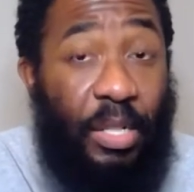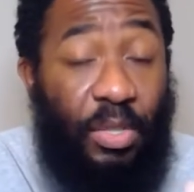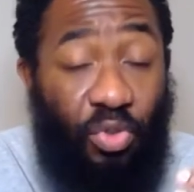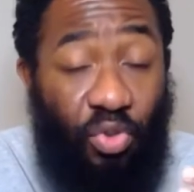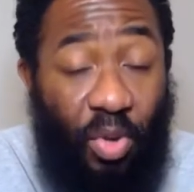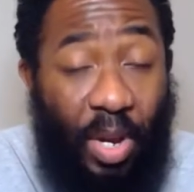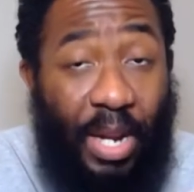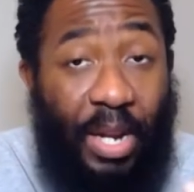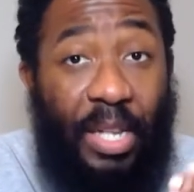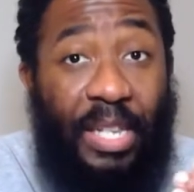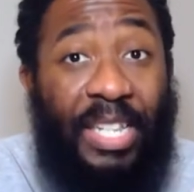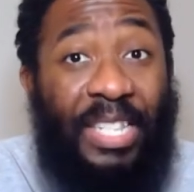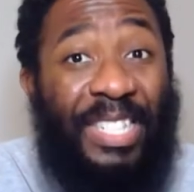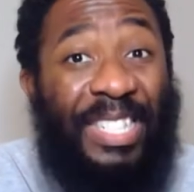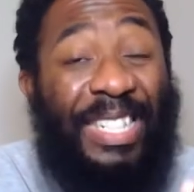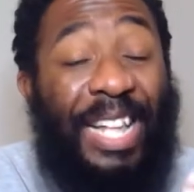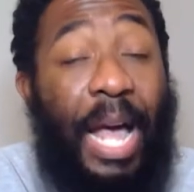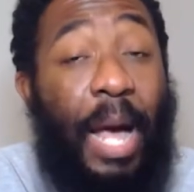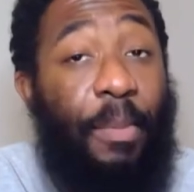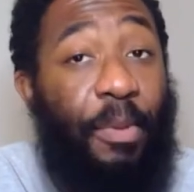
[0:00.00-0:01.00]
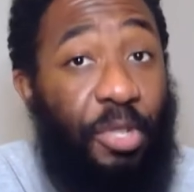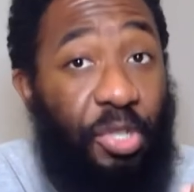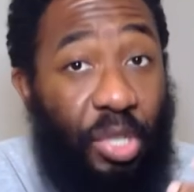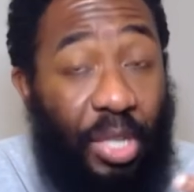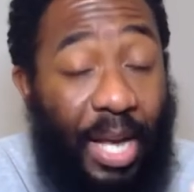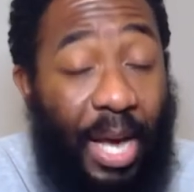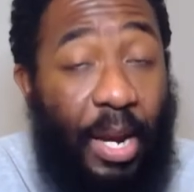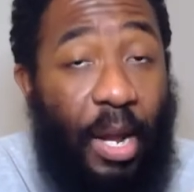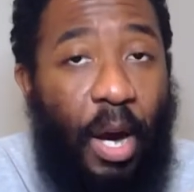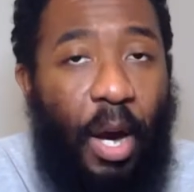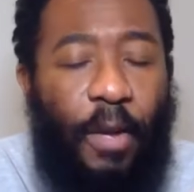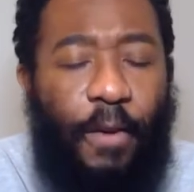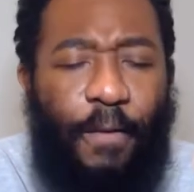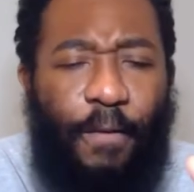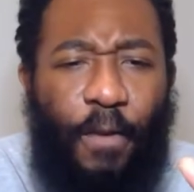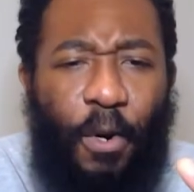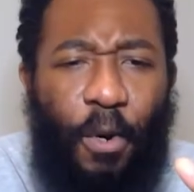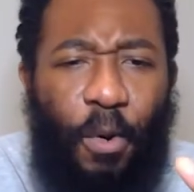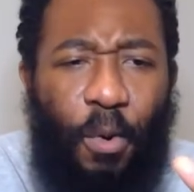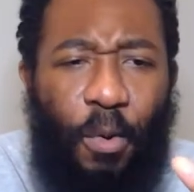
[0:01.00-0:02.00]
trying to establish and kind of
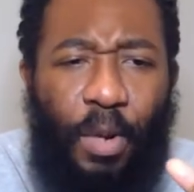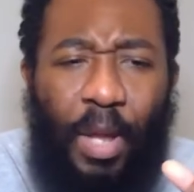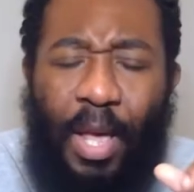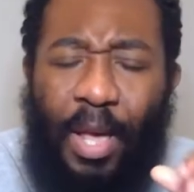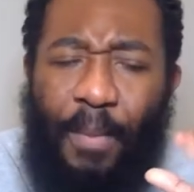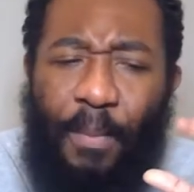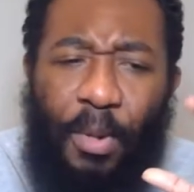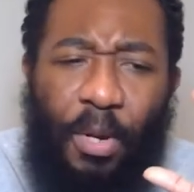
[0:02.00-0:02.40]
unfold. But